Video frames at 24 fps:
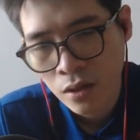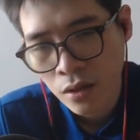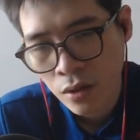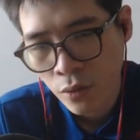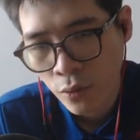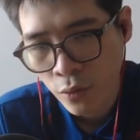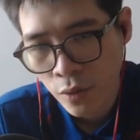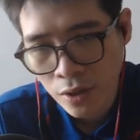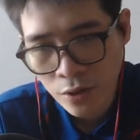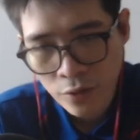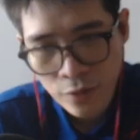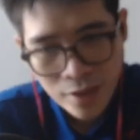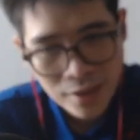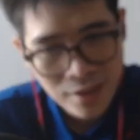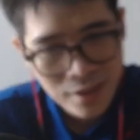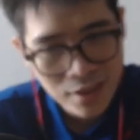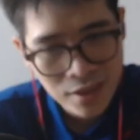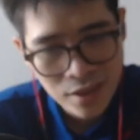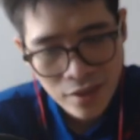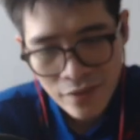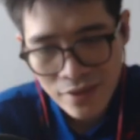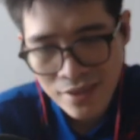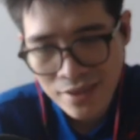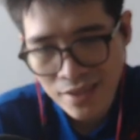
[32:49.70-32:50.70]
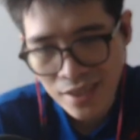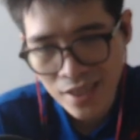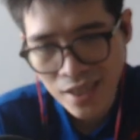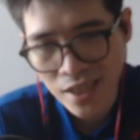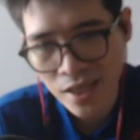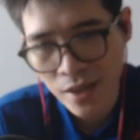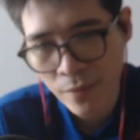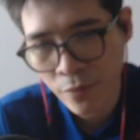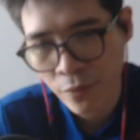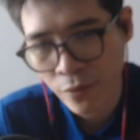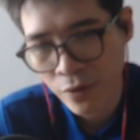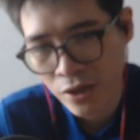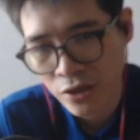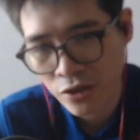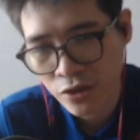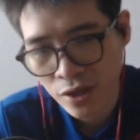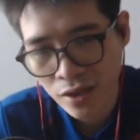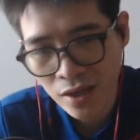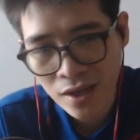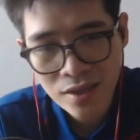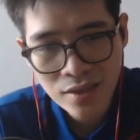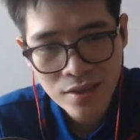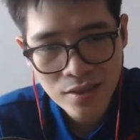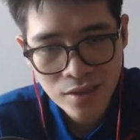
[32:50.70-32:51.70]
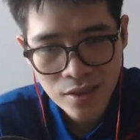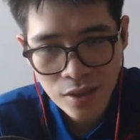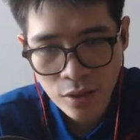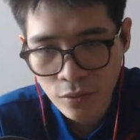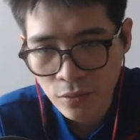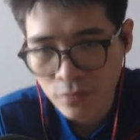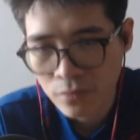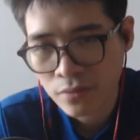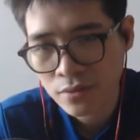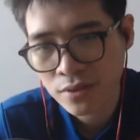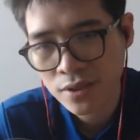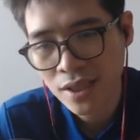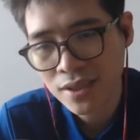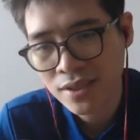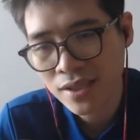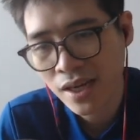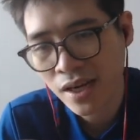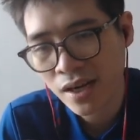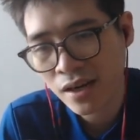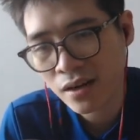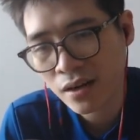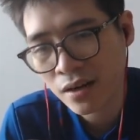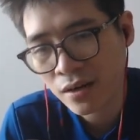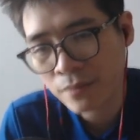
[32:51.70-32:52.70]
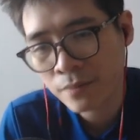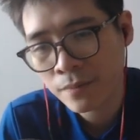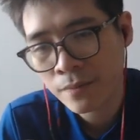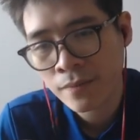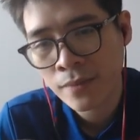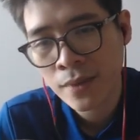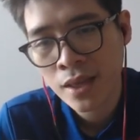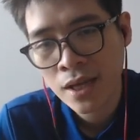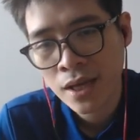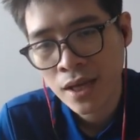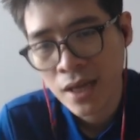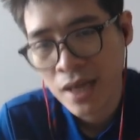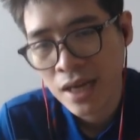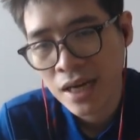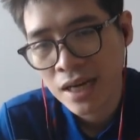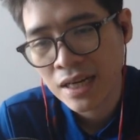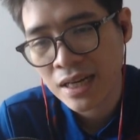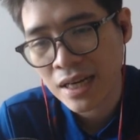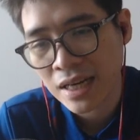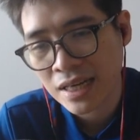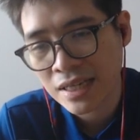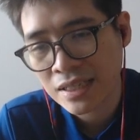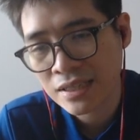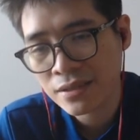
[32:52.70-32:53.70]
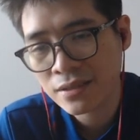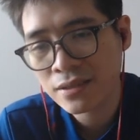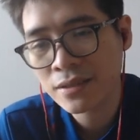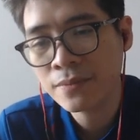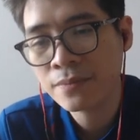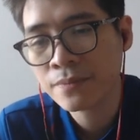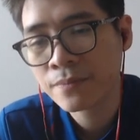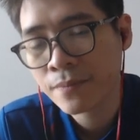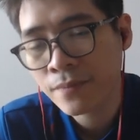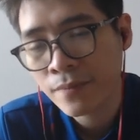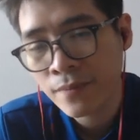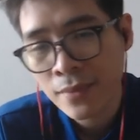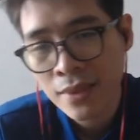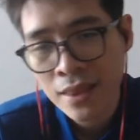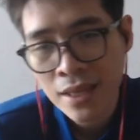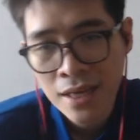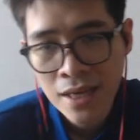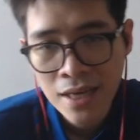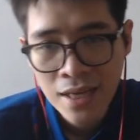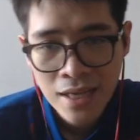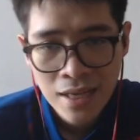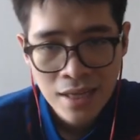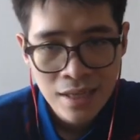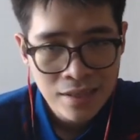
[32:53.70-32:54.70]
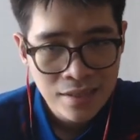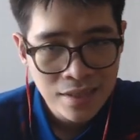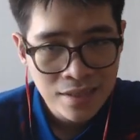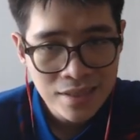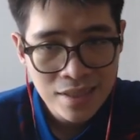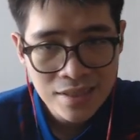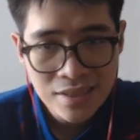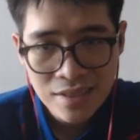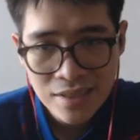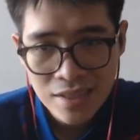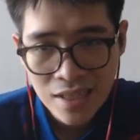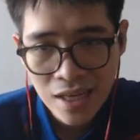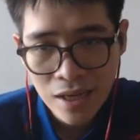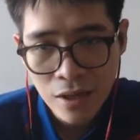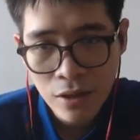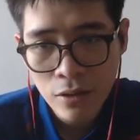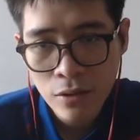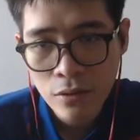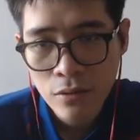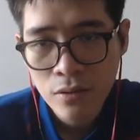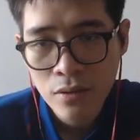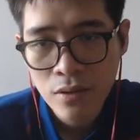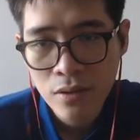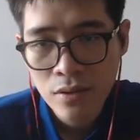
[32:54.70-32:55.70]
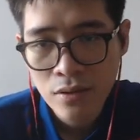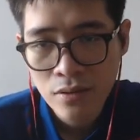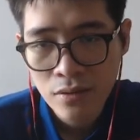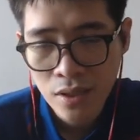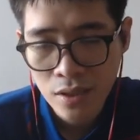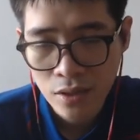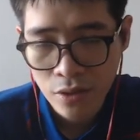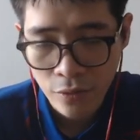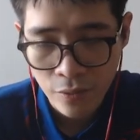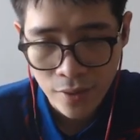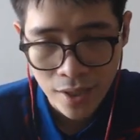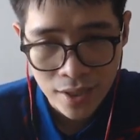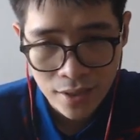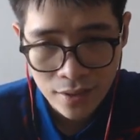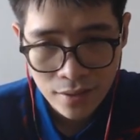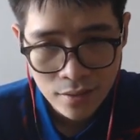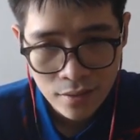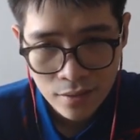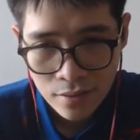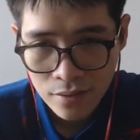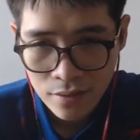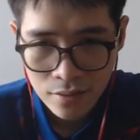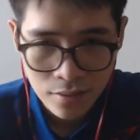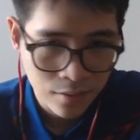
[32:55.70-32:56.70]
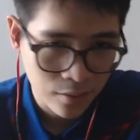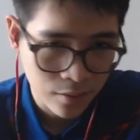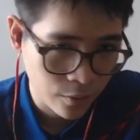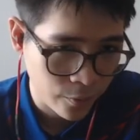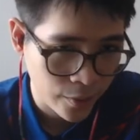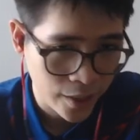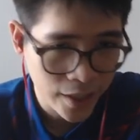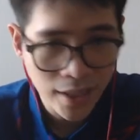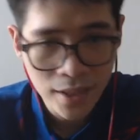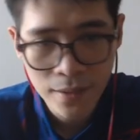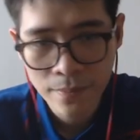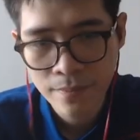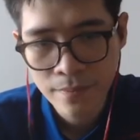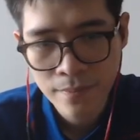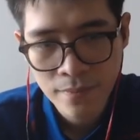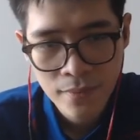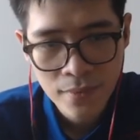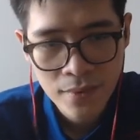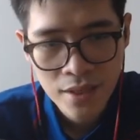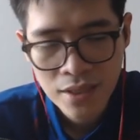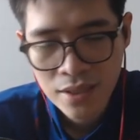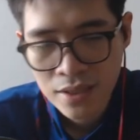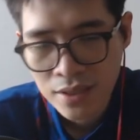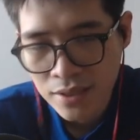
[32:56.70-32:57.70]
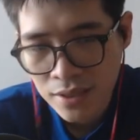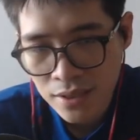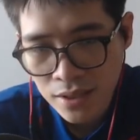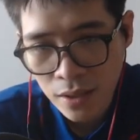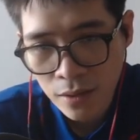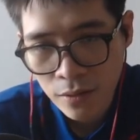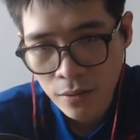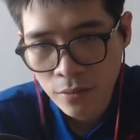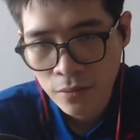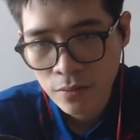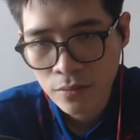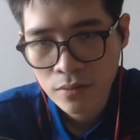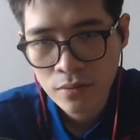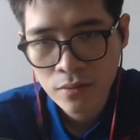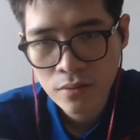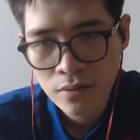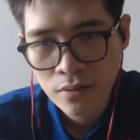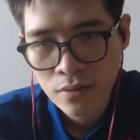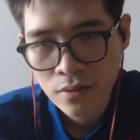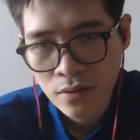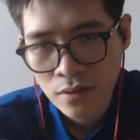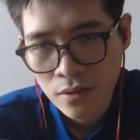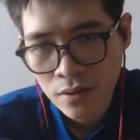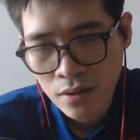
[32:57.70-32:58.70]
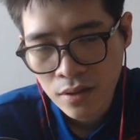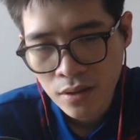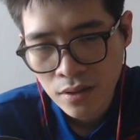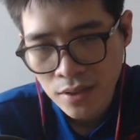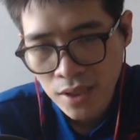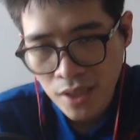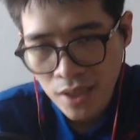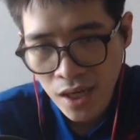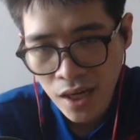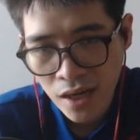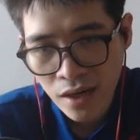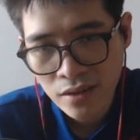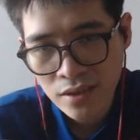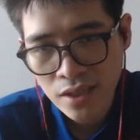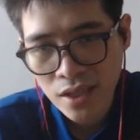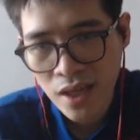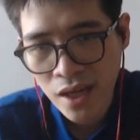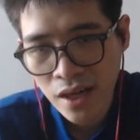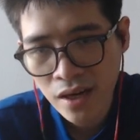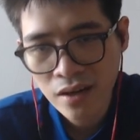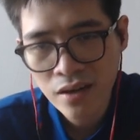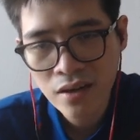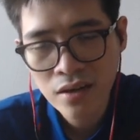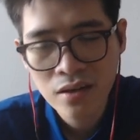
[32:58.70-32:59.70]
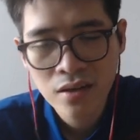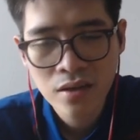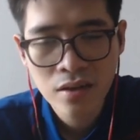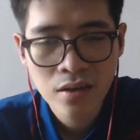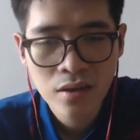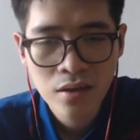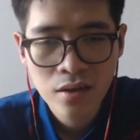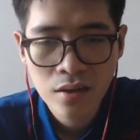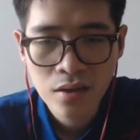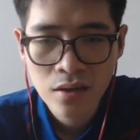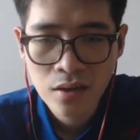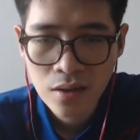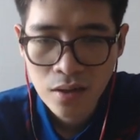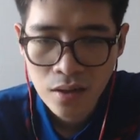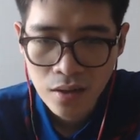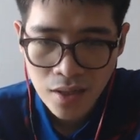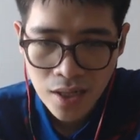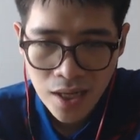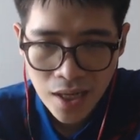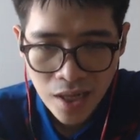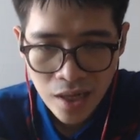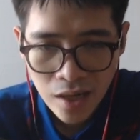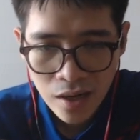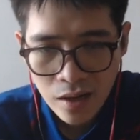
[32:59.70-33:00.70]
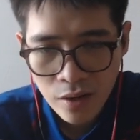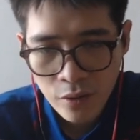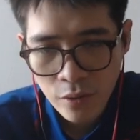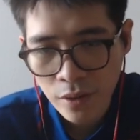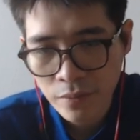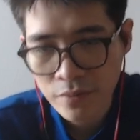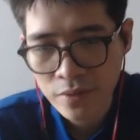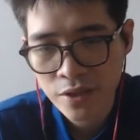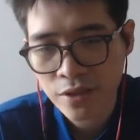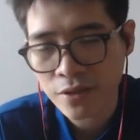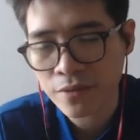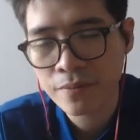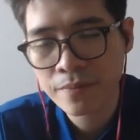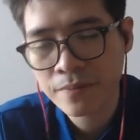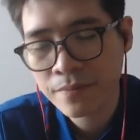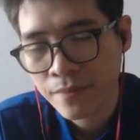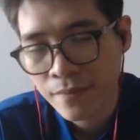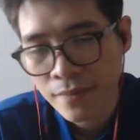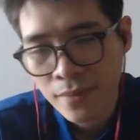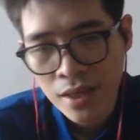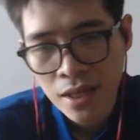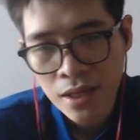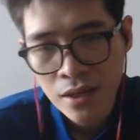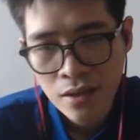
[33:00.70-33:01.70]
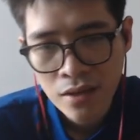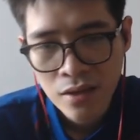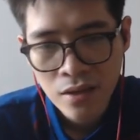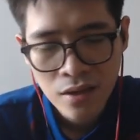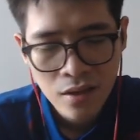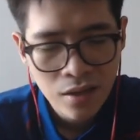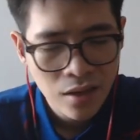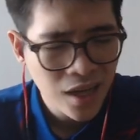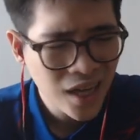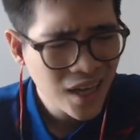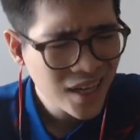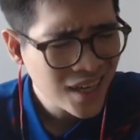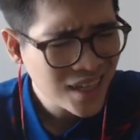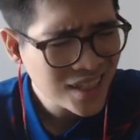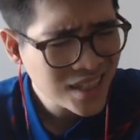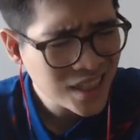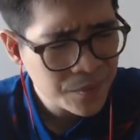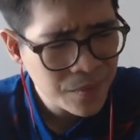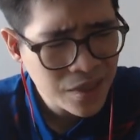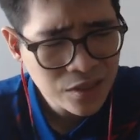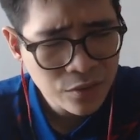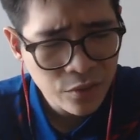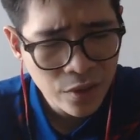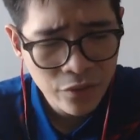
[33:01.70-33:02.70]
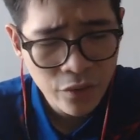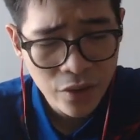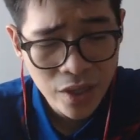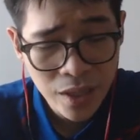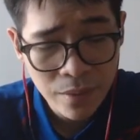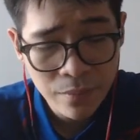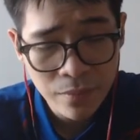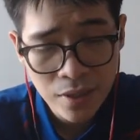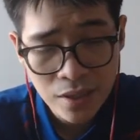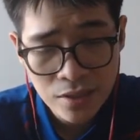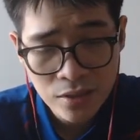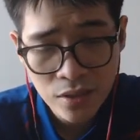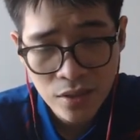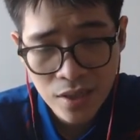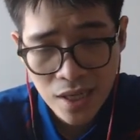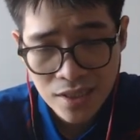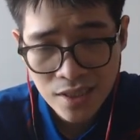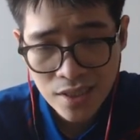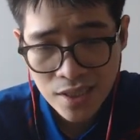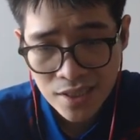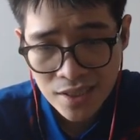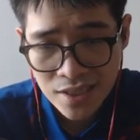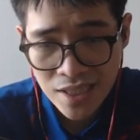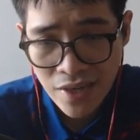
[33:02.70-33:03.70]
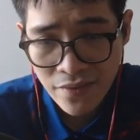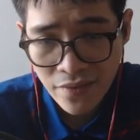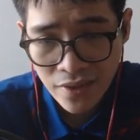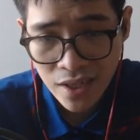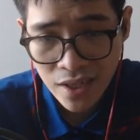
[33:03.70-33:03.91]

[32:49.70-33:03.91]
queen trades is obviously appreciated, so take here, knight e2. This is now the threat, right? So here, take here, knight here, and f2. I guess the best way for him is to knight c7